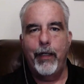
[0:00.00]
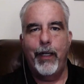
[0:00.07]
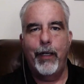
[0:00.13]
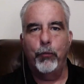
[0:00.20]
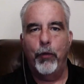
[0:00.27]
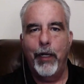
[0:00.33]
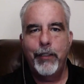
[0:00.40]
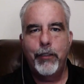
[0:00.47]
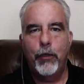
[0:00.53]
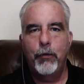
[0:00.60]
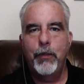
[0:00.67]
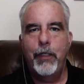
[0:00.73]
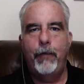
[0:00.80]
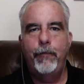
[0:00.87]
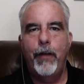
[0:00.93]
in red zone
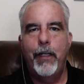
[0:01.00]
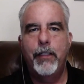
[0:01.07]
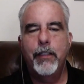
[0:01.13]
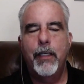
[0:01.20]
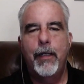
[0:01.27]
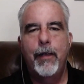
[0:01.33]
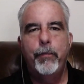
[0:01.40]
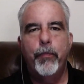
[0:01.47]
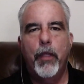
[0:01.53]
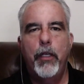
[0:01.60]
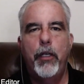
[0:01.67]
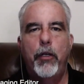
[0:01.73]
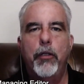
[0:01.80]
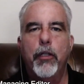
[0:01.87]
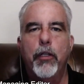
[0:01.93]
defense.
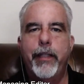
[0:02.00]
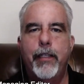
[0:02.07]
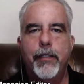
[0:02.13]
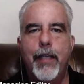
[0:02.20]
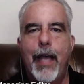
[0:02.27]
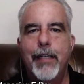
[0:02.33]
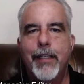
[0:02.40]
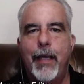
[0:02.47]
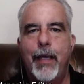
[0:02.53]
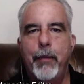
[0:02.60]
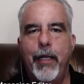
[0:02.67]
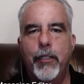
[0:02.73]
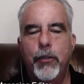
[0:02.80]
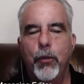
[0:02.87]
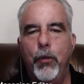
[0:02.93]
You know, you look at this last game
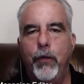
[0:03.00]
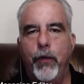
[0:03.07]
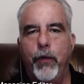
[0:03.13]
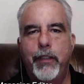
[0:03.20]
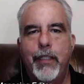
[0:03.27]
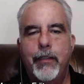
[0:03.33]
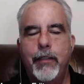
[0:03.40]
against Louisville,